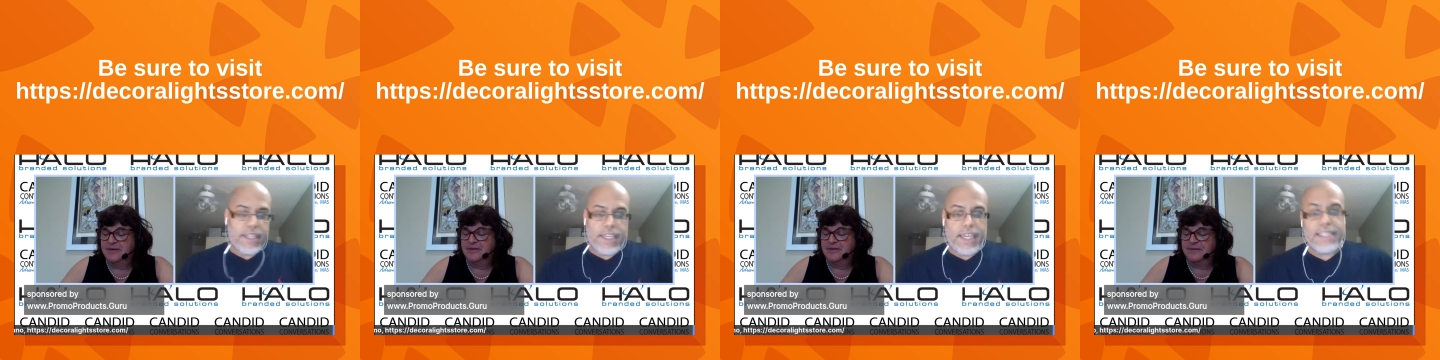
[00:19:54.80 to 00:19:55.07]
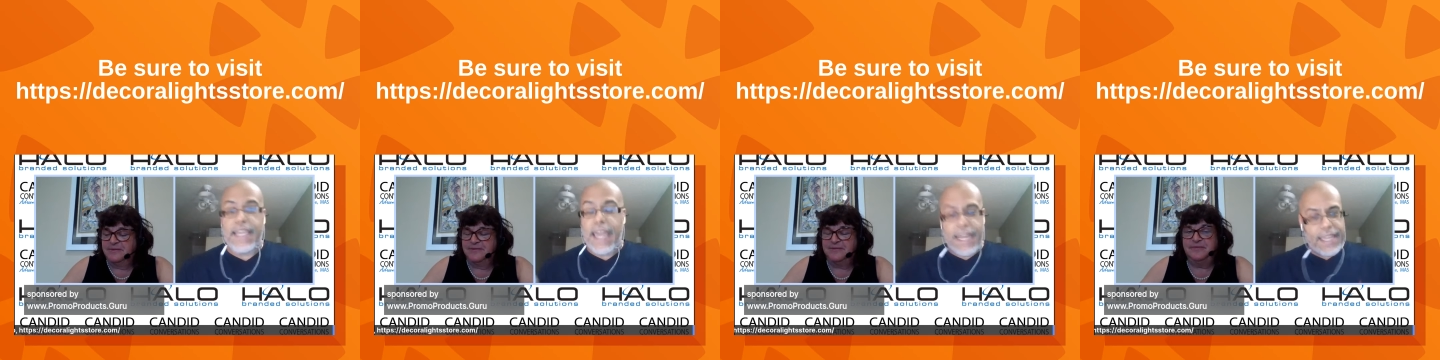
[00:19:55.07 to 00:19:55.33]

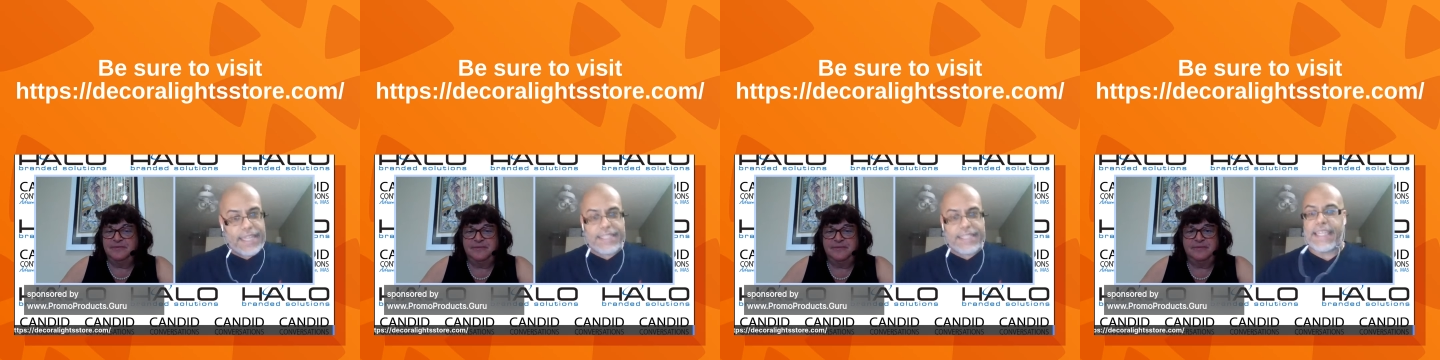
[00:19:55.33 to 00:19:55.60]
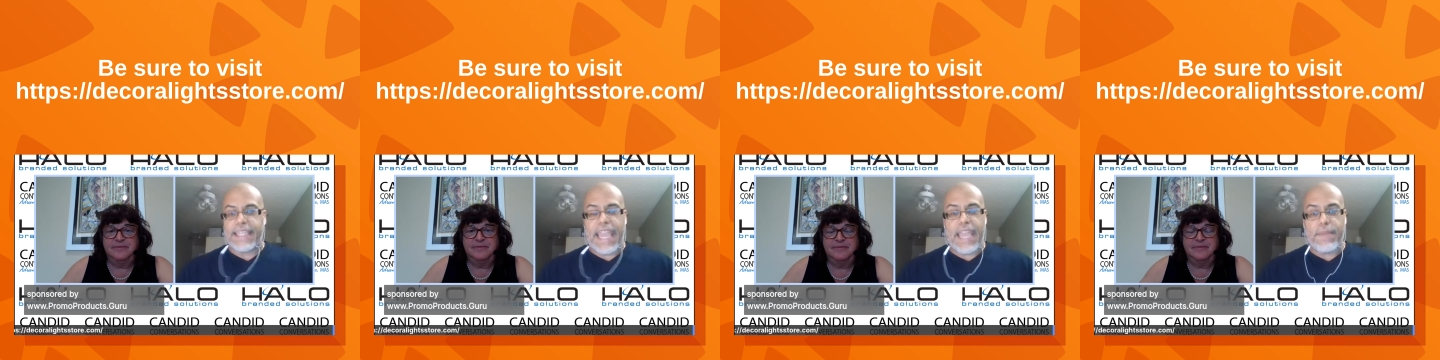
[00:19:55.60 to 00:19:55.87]
Speaker 1: kids getting
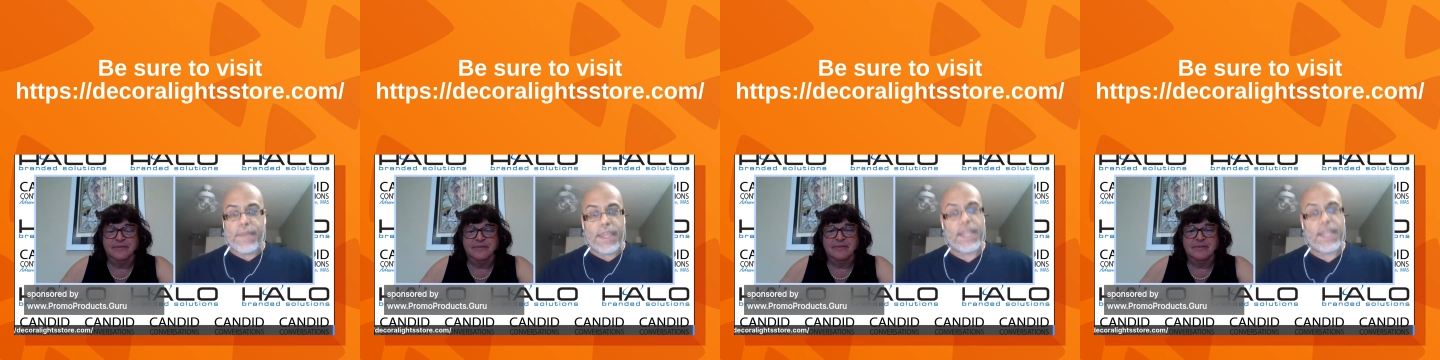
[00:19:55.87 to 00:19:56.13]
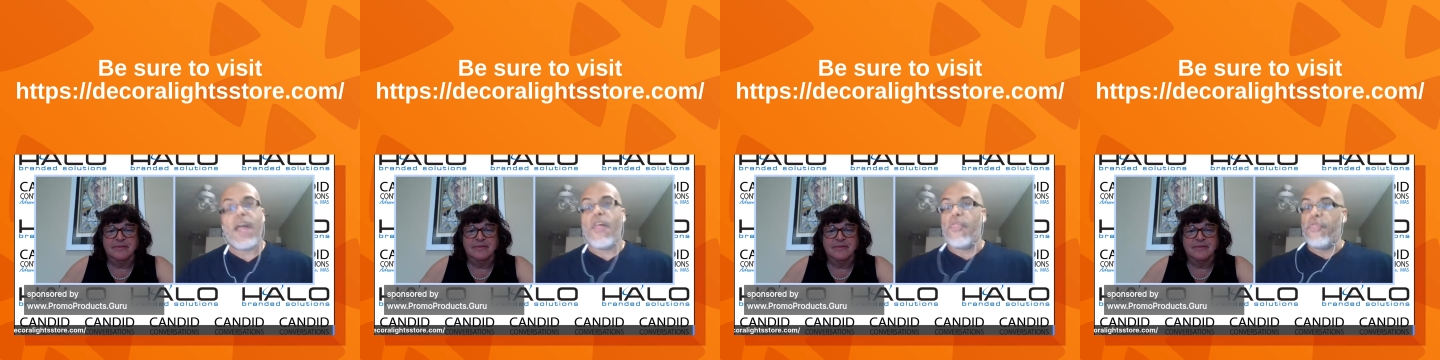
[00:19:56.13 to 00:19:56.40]
into gaming,
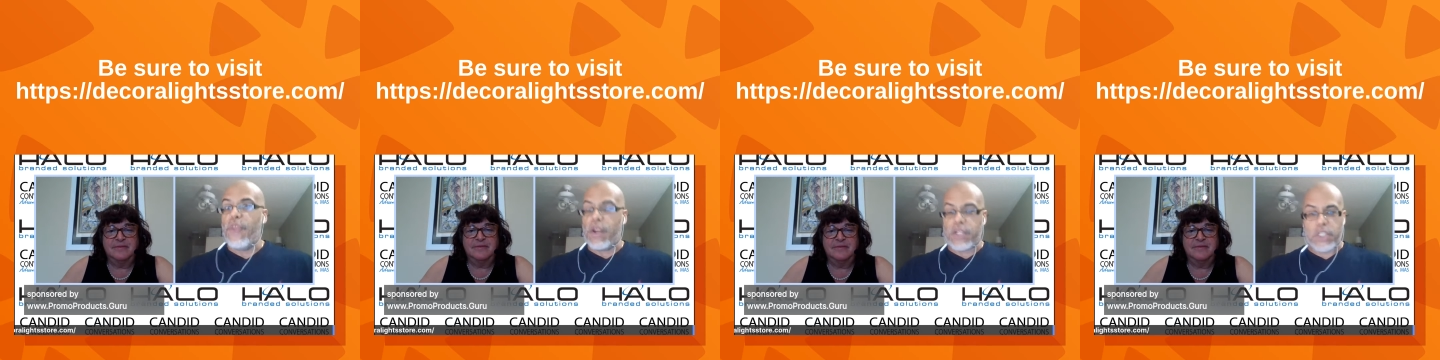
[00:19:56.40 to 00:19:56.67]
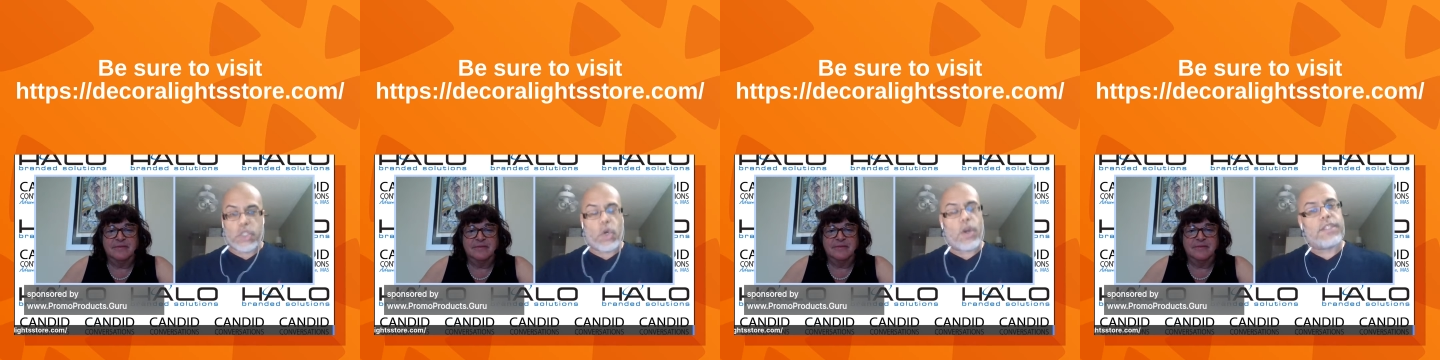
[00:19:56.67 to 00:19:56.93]
they're
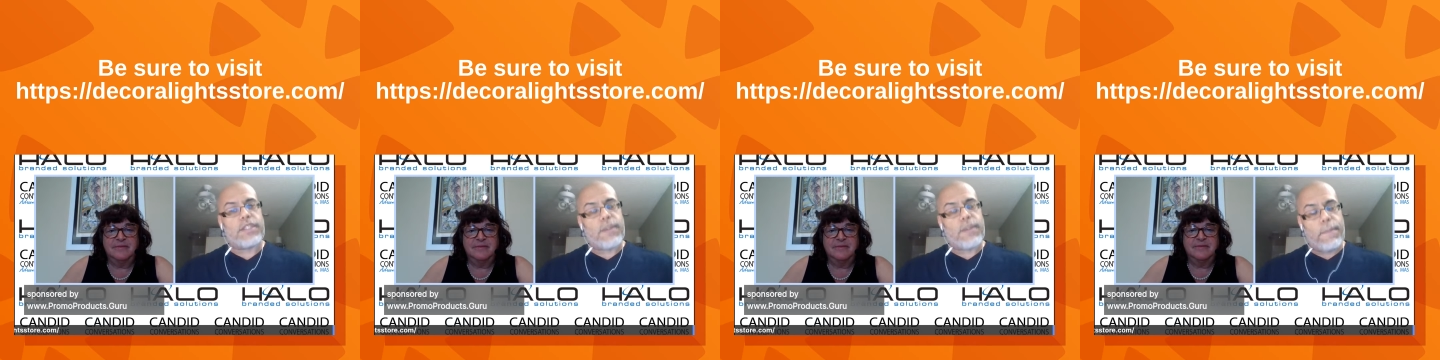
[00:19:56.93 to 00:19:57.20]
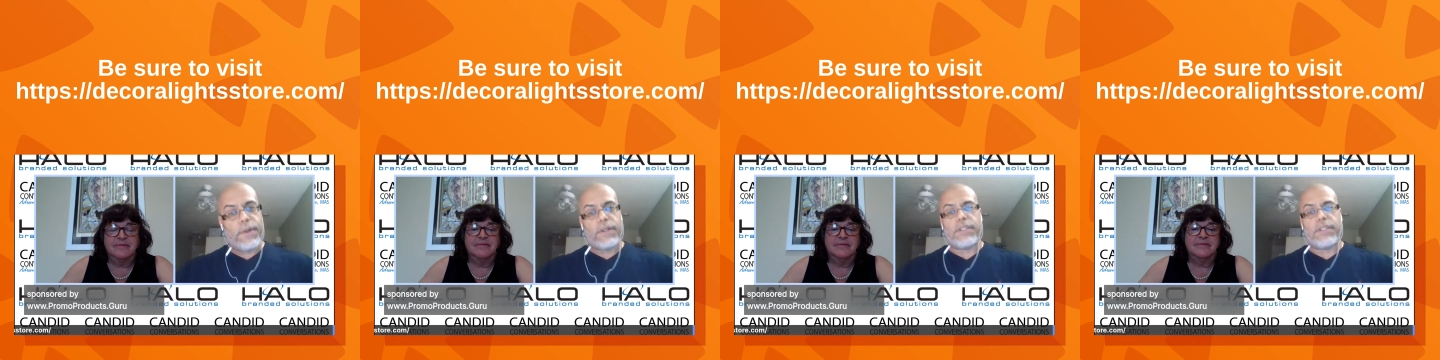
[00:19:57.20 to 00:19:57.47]
starting to
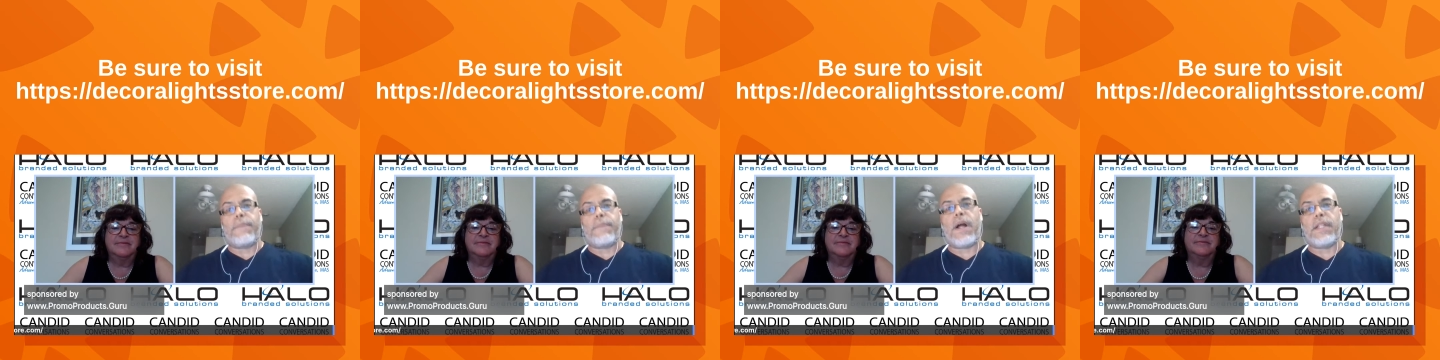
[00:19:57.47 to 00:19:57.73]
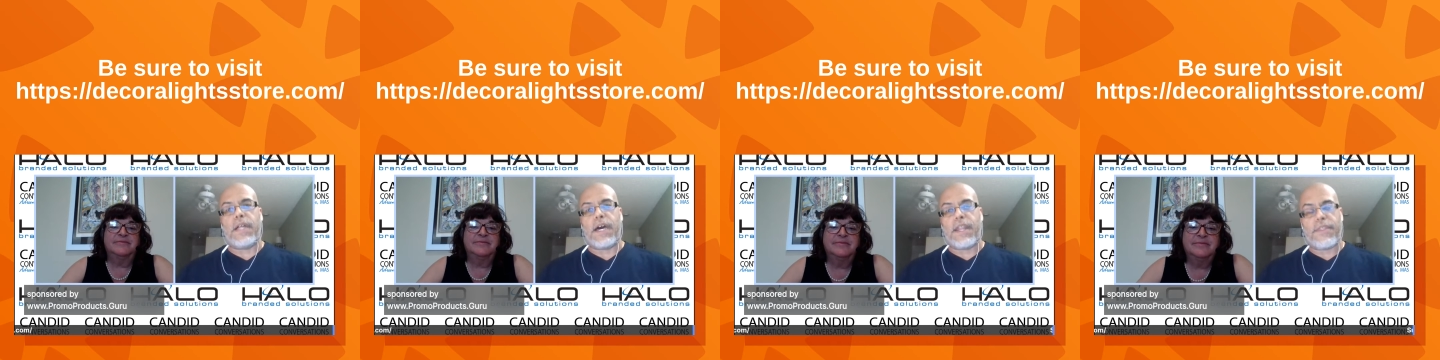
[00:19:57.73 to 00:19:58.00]
build up a
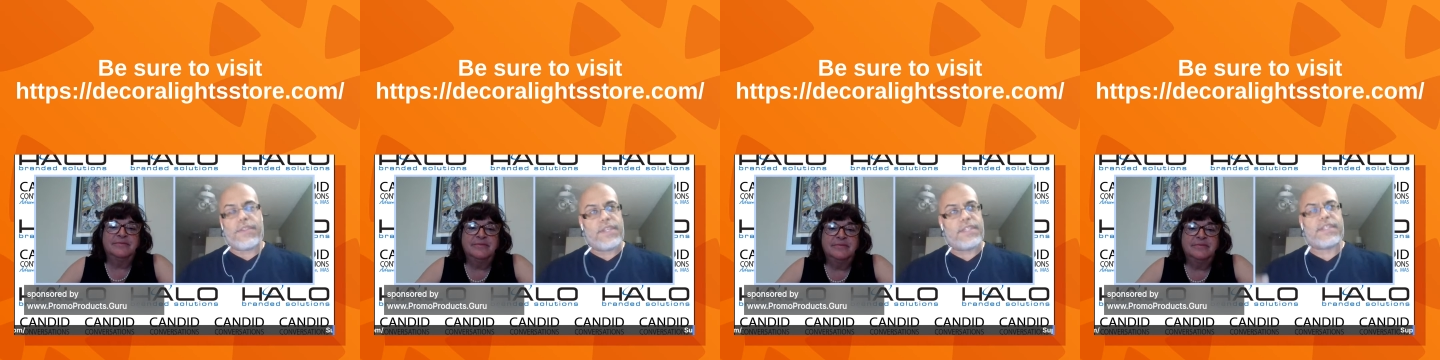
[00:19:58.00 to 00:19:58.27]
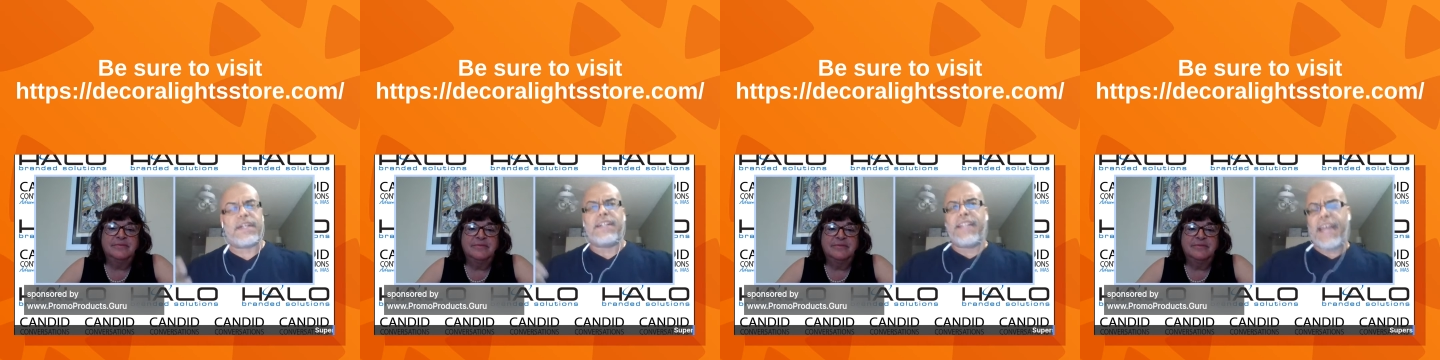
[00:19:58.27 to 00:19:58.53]
lot of these
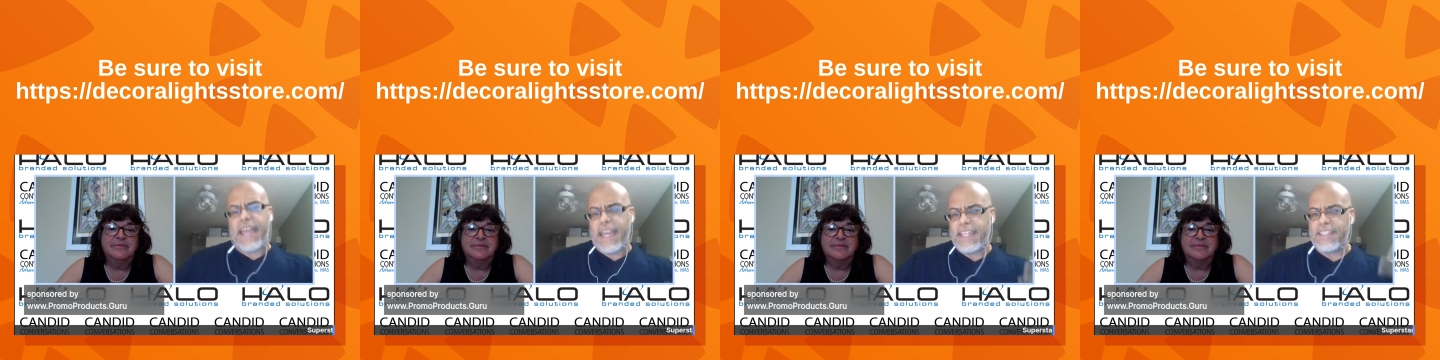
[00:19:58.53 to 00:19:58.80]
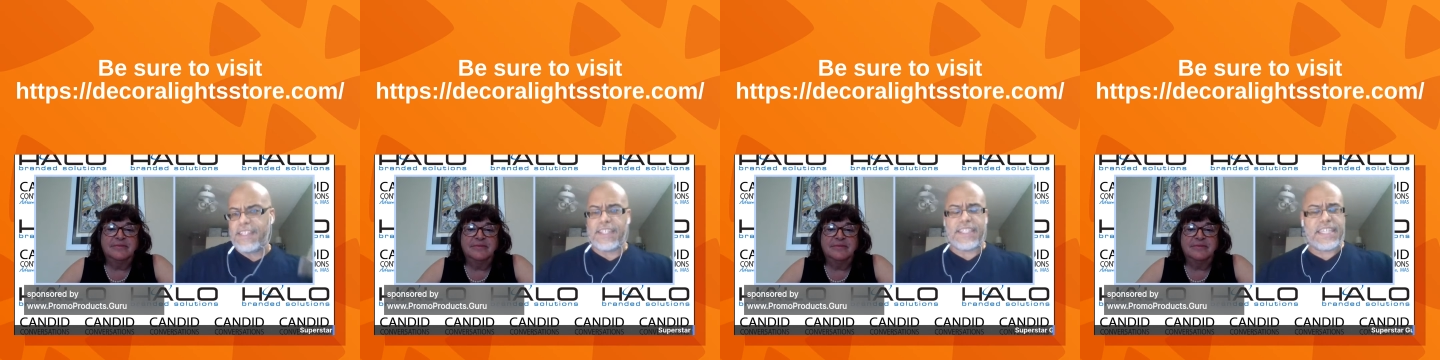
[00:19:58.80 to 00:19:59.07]

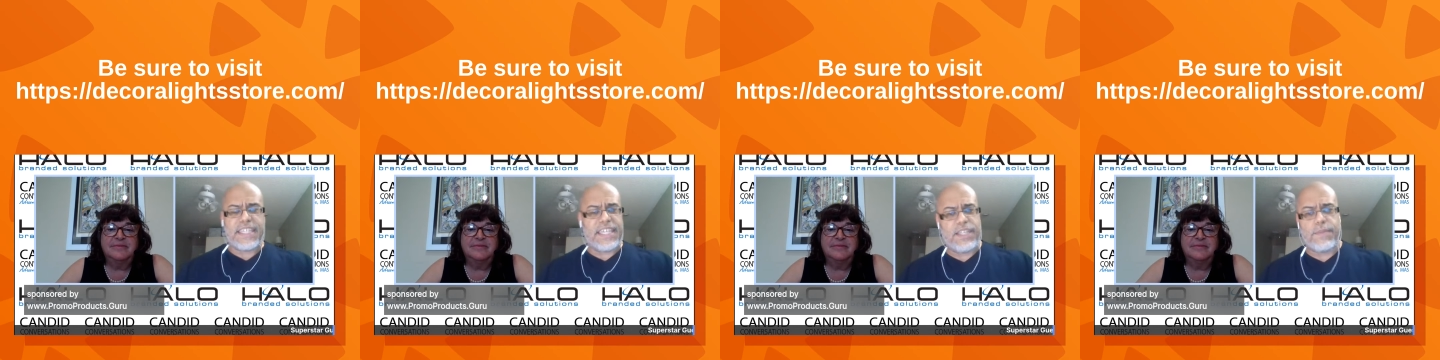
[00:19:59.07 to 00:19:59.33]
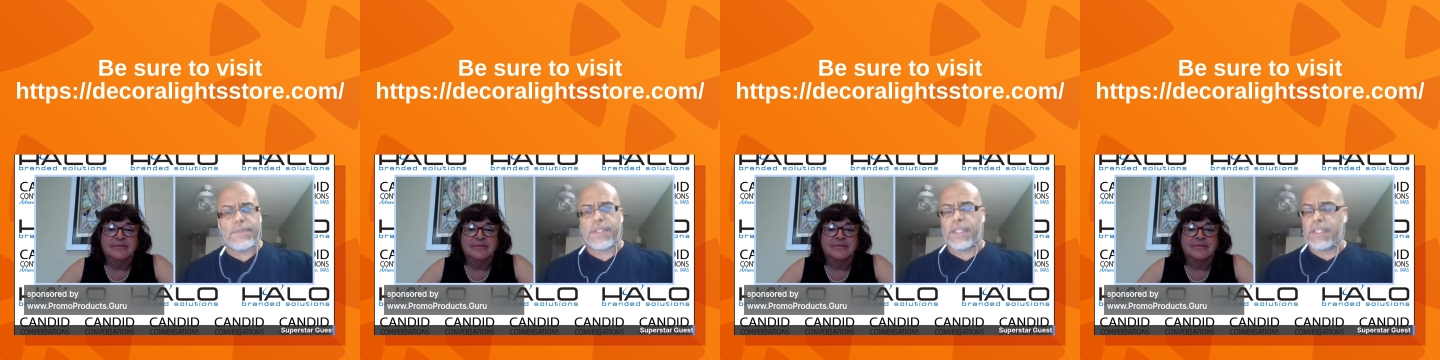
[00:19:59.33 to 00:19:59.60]
clans and
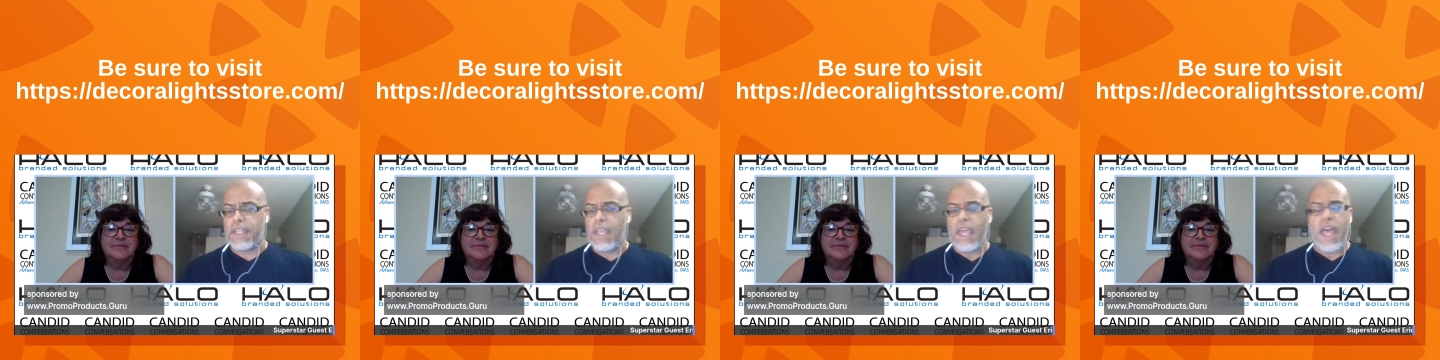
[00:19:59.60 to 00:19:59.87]
teams, and